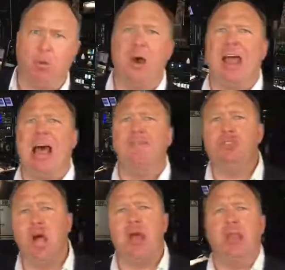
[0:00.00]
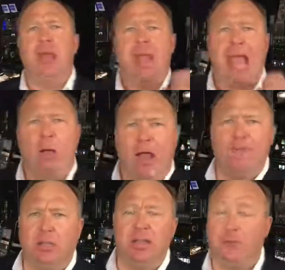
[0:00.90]
What I've done, how I've
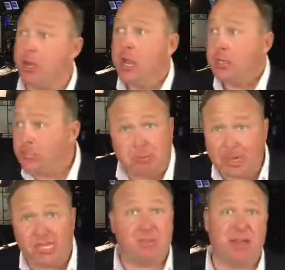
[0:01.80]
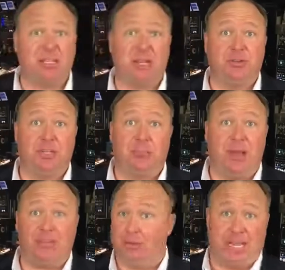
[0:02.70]
delivered, just because I'm not a
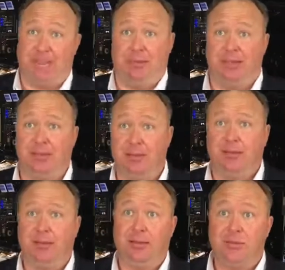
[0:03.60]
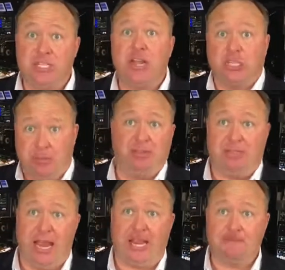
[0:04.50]
sociopath or a psychopath. This is how you're supposed
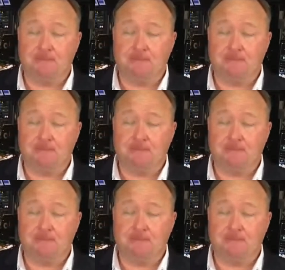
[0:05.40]
to act.